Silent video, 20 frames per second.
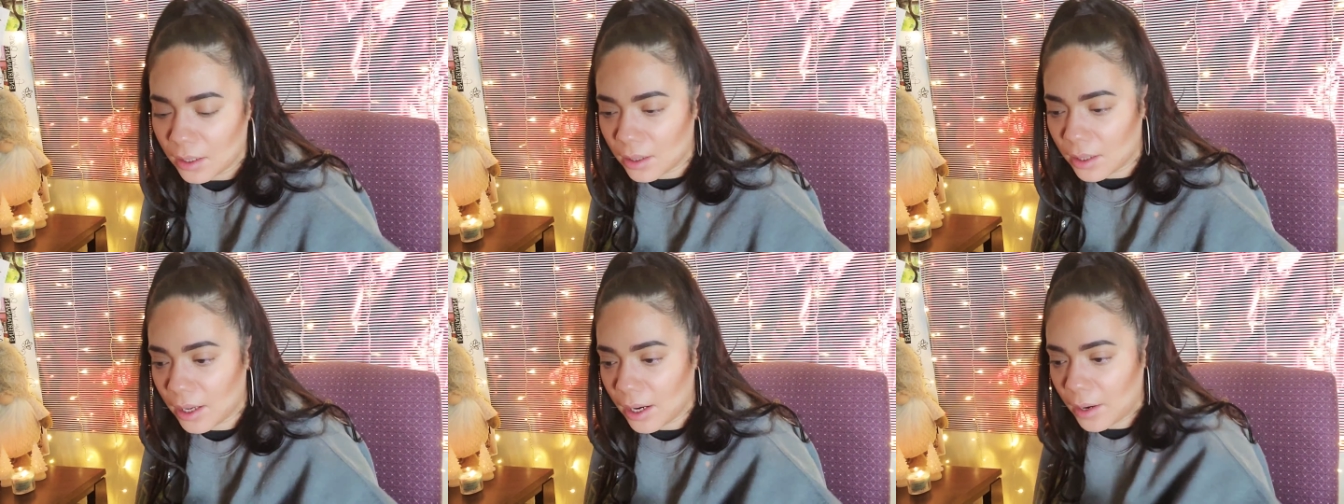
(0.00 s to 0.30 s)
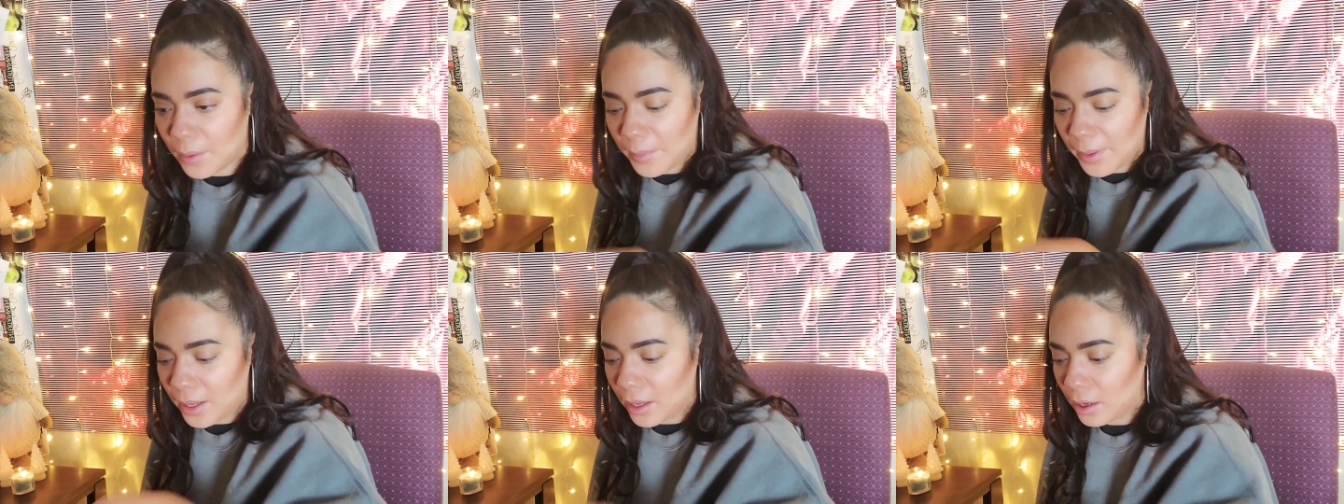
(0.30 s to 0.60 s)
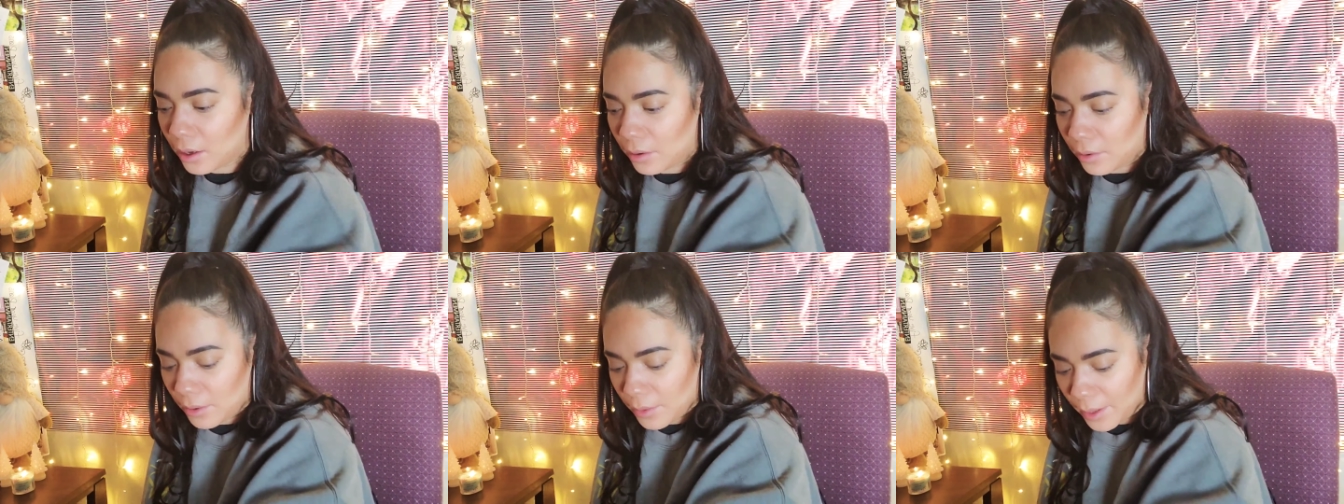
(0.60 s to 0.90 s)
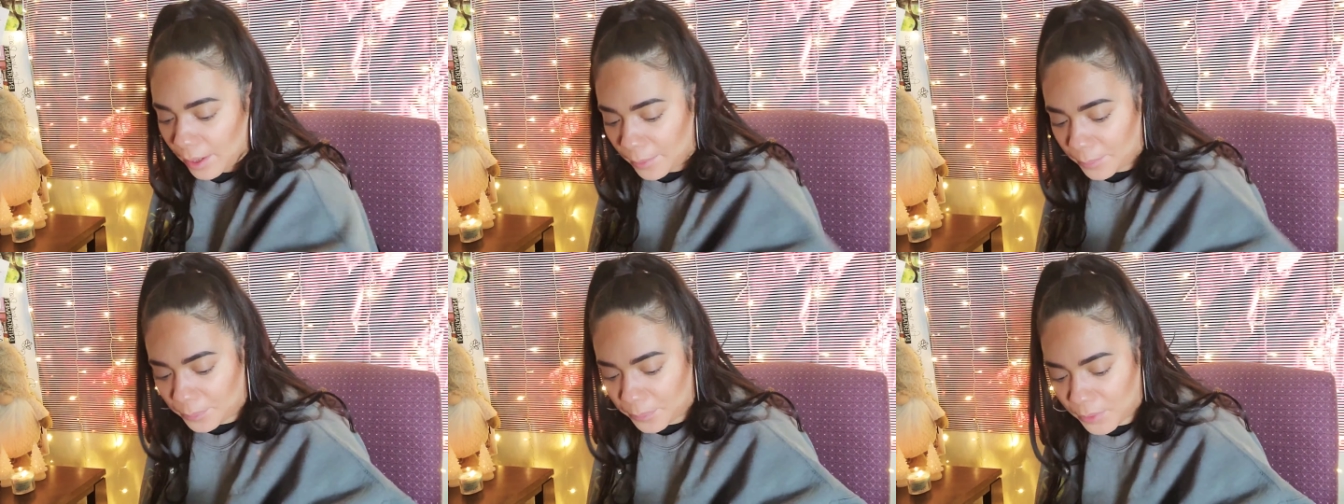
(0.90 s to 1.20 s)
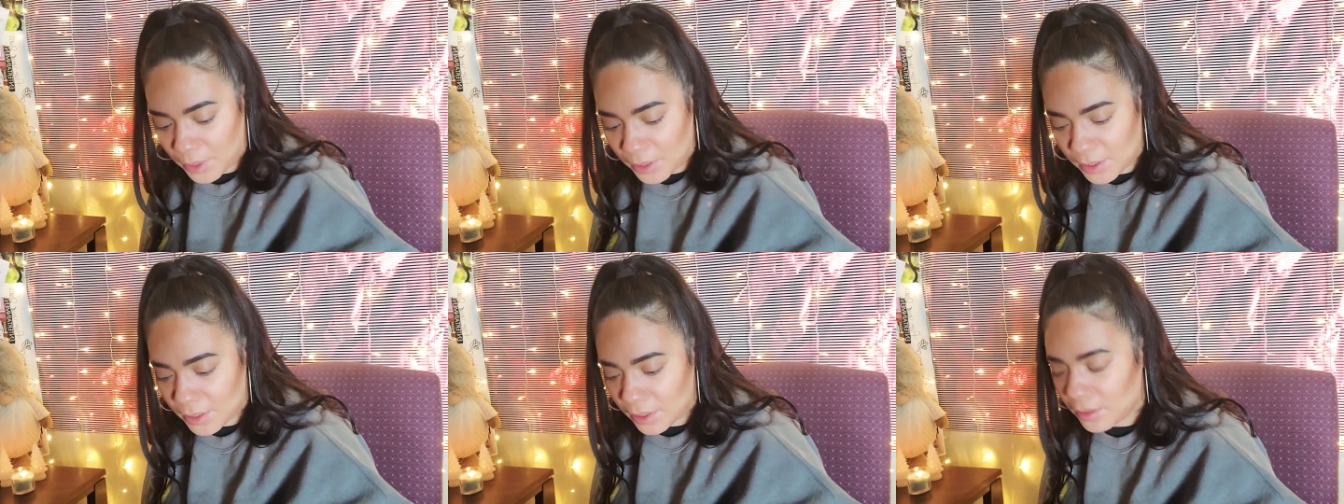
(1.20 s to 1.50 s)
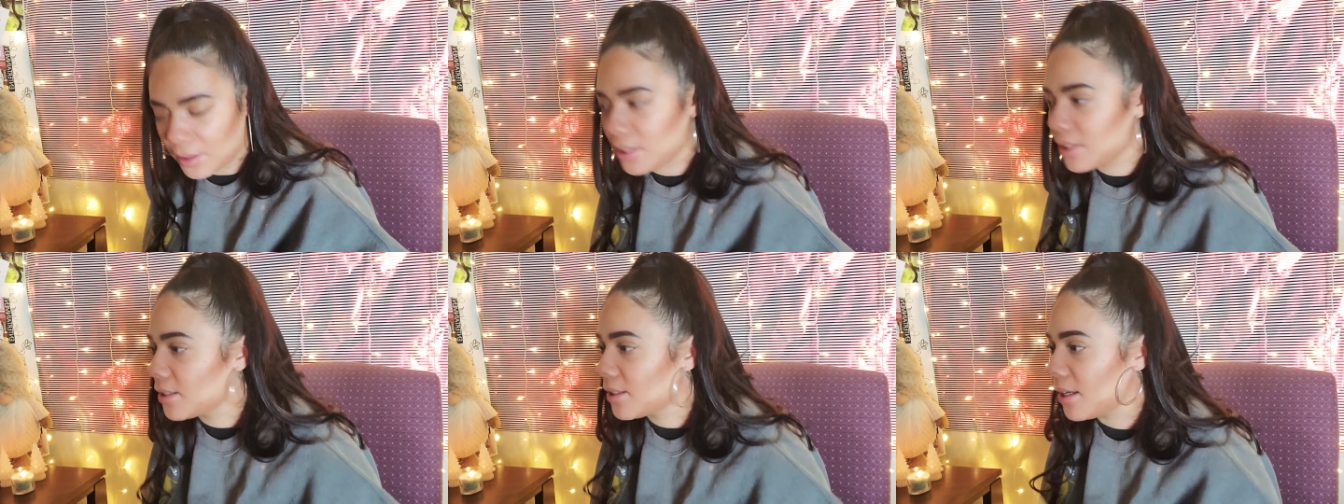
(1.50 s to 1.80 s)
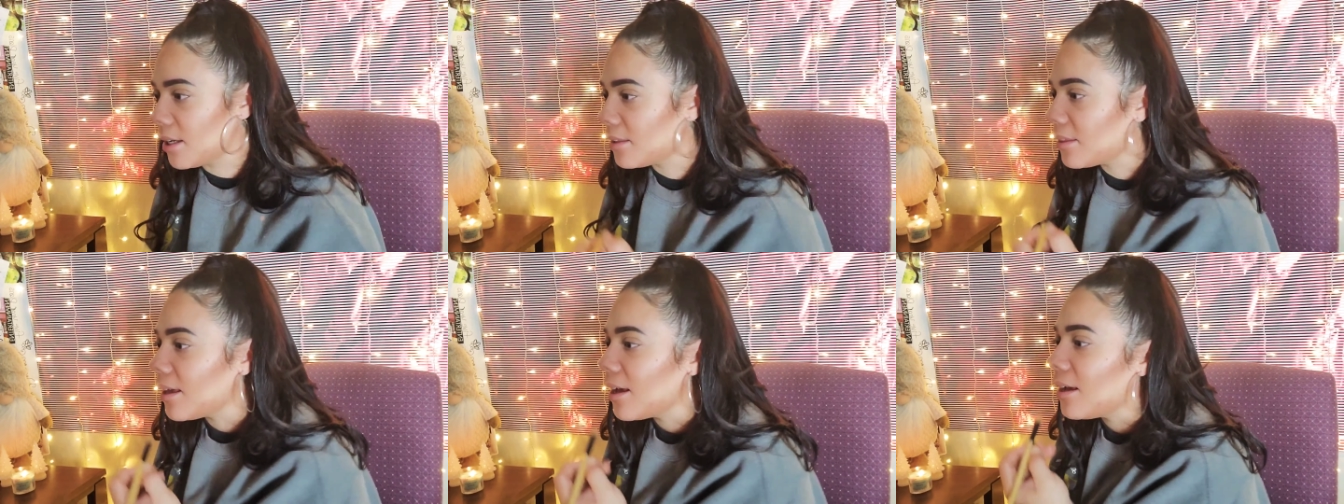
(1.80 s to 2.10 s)
There we go. Okay, so let's
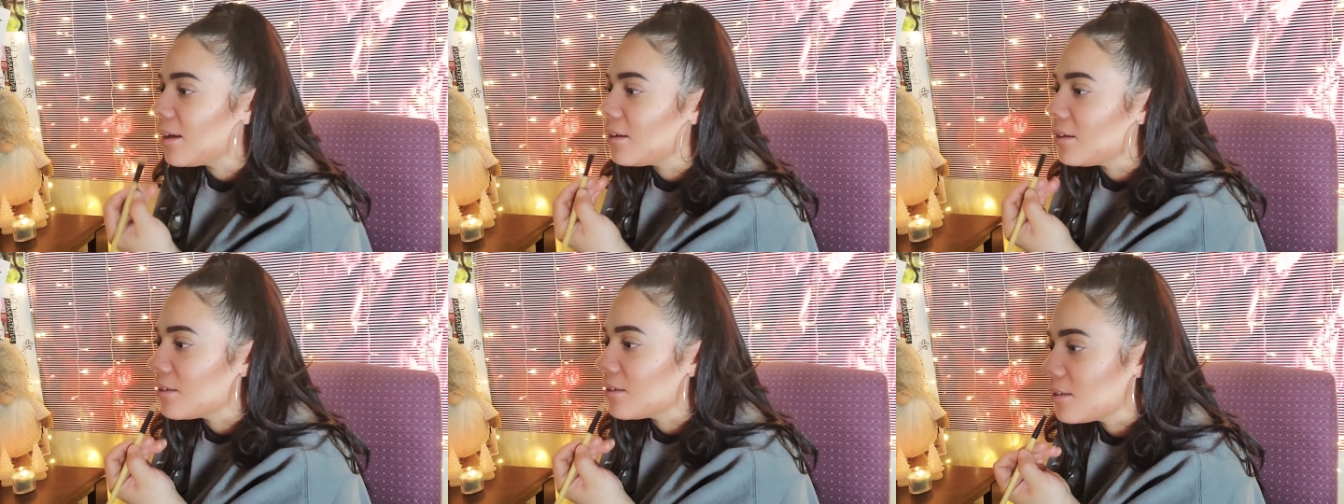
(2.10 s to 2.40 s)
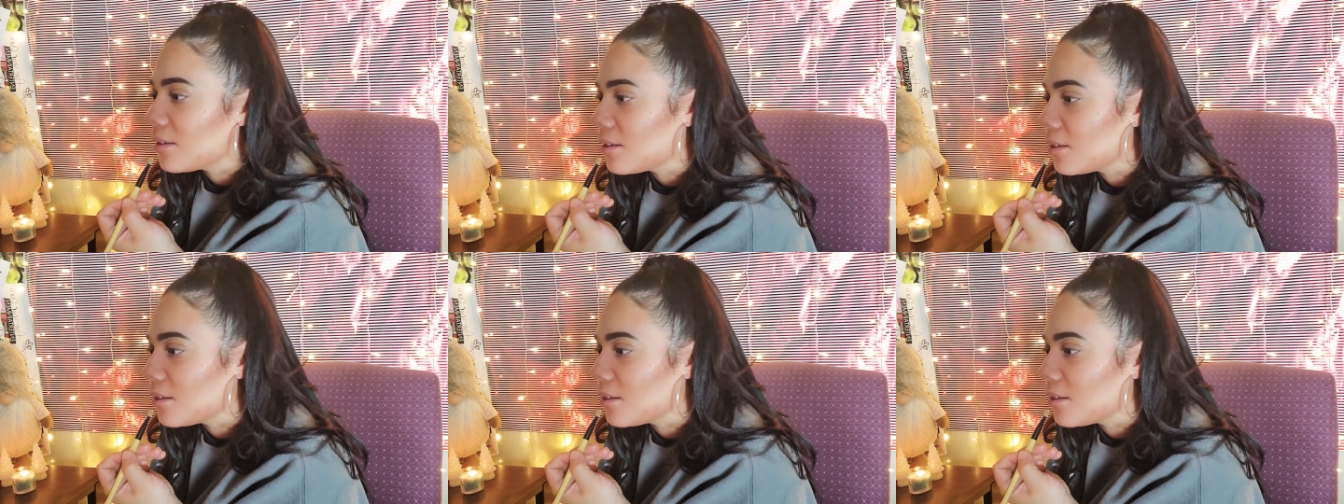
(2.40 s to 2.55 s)
take that.